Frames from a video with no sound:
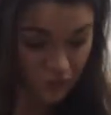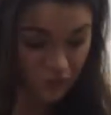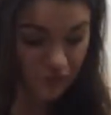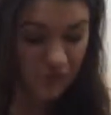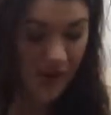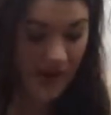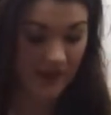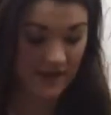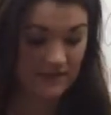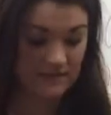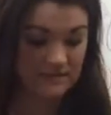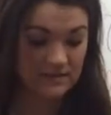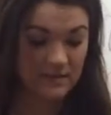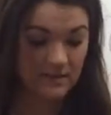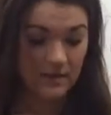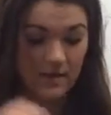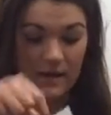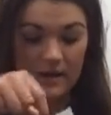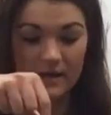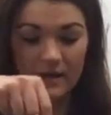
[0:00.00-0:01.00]
write
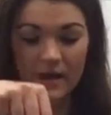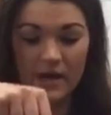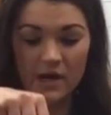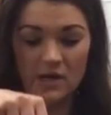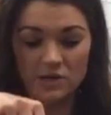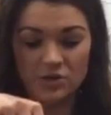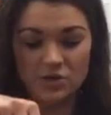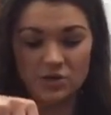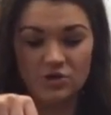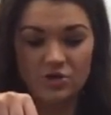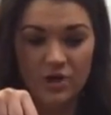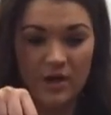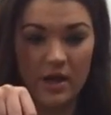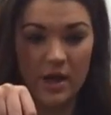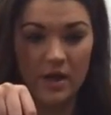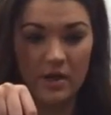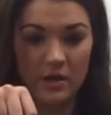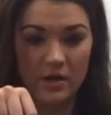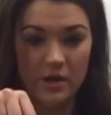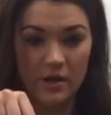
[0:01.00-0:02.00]
a character trait
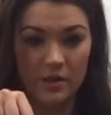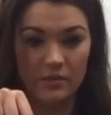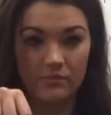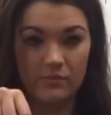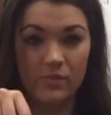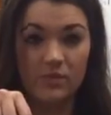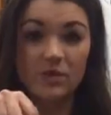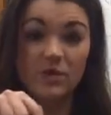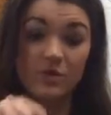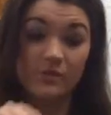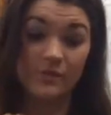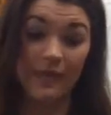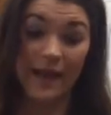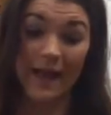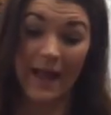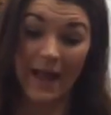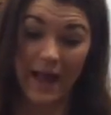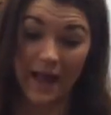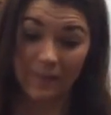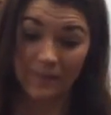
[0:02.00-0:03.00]
on here. You could write
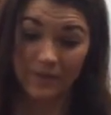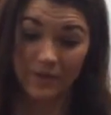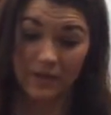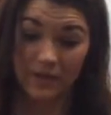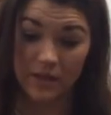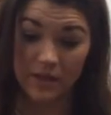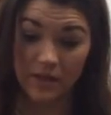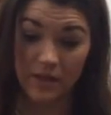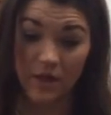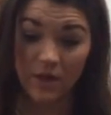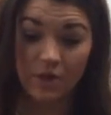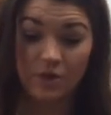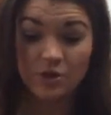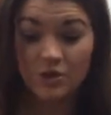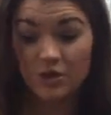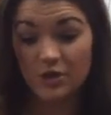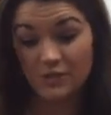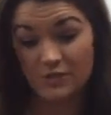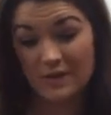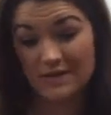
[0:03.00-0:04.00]
happy,
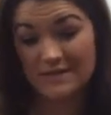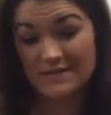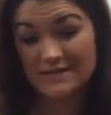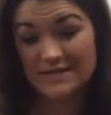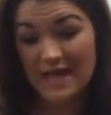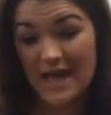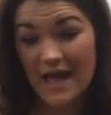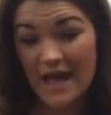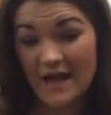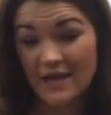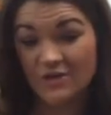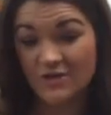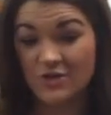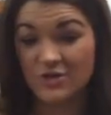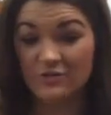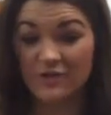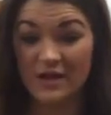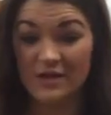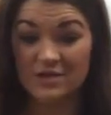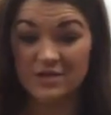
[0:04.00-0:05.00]
you could write sad, you
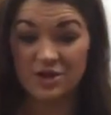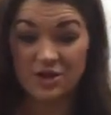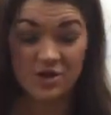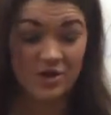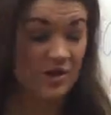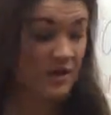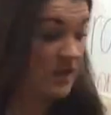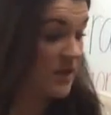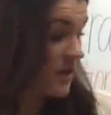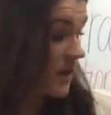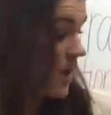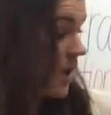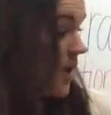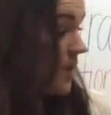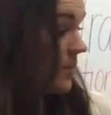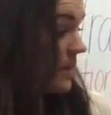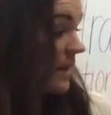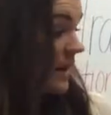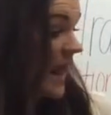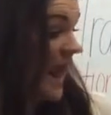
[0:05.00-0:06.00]
could write dirty,
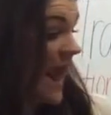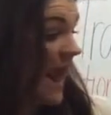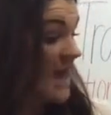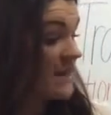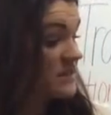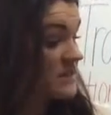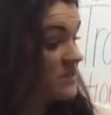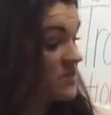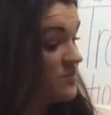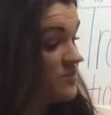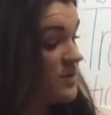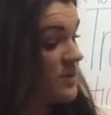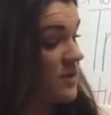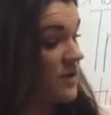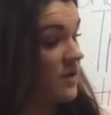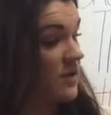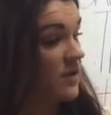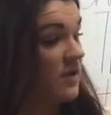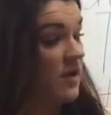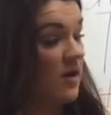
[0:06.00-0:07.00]
but it has to
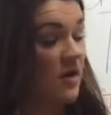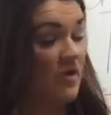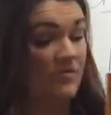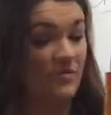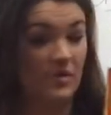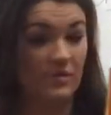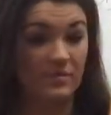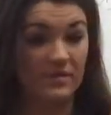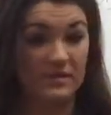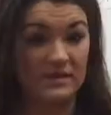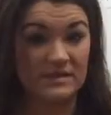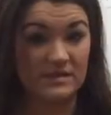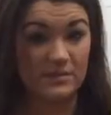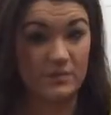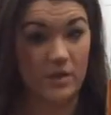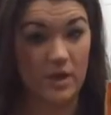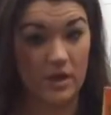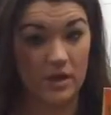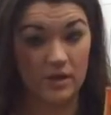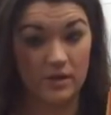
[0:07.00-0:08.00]
be from this
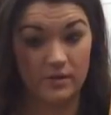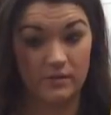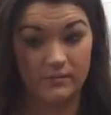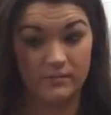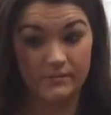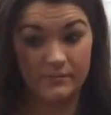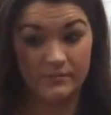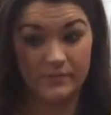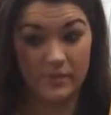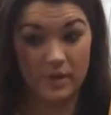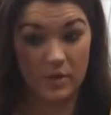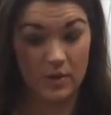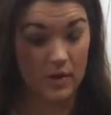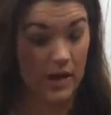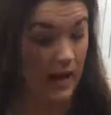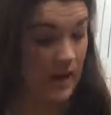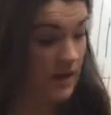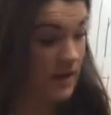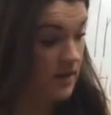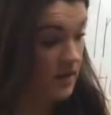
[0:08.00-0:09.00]
book,
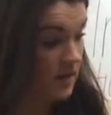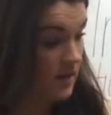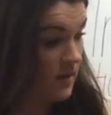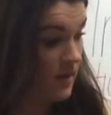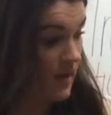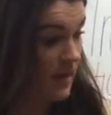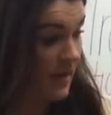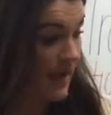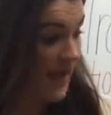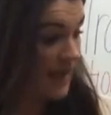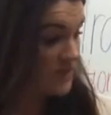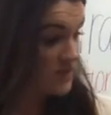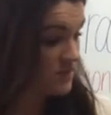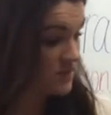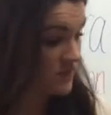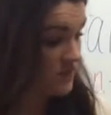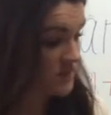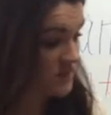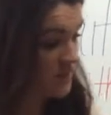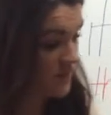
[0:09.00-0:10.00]
okay? It has to
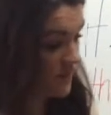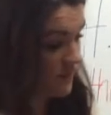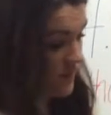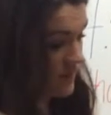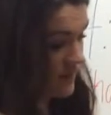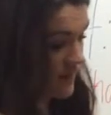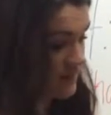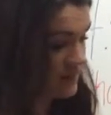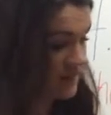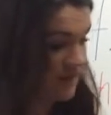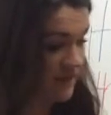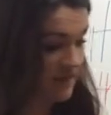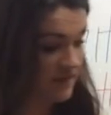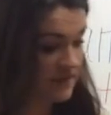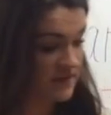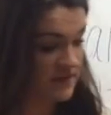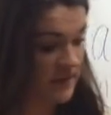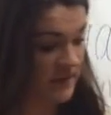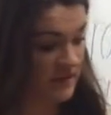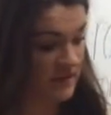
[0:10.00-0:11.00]
be something that
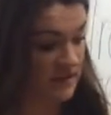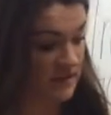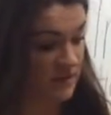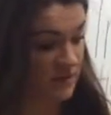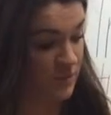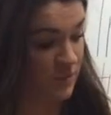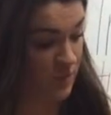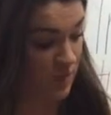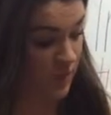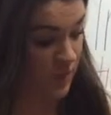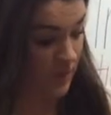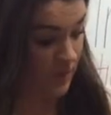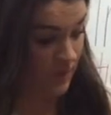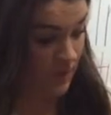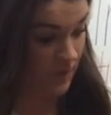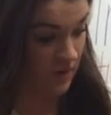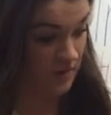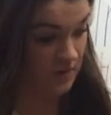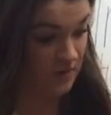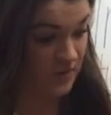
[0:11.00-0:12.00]
David did in this book, whether
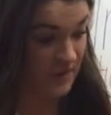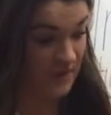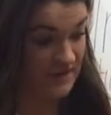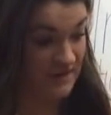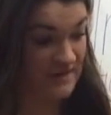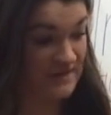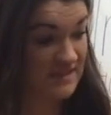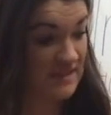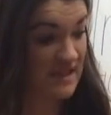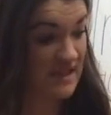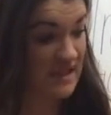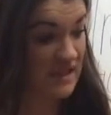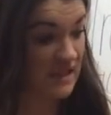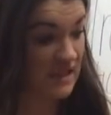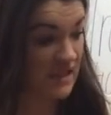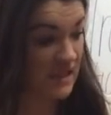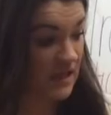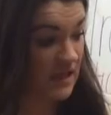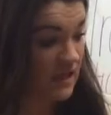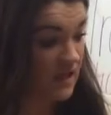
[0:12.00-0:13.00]
he was being
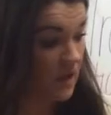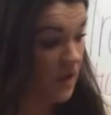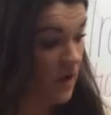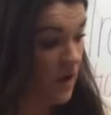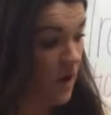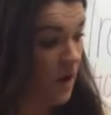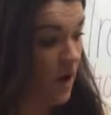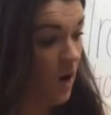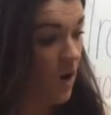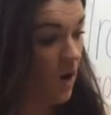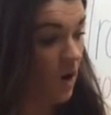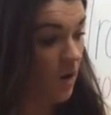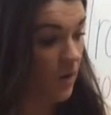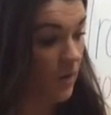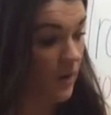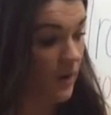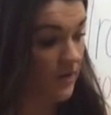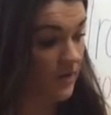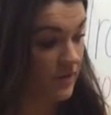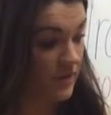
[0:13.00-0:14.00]
sneaky or
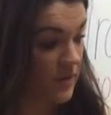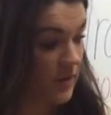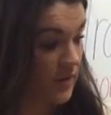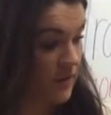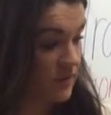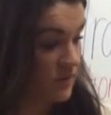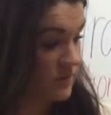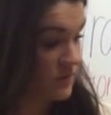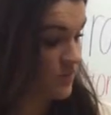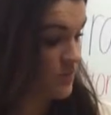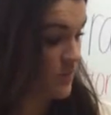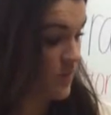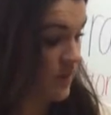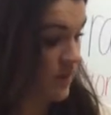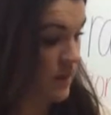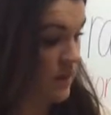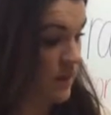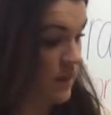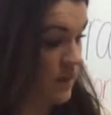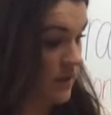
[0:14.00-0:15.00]
whether he was
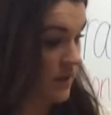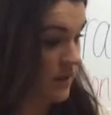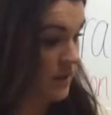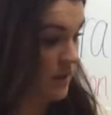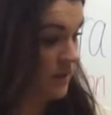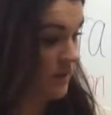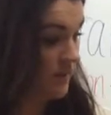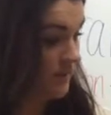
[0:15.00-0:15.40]
being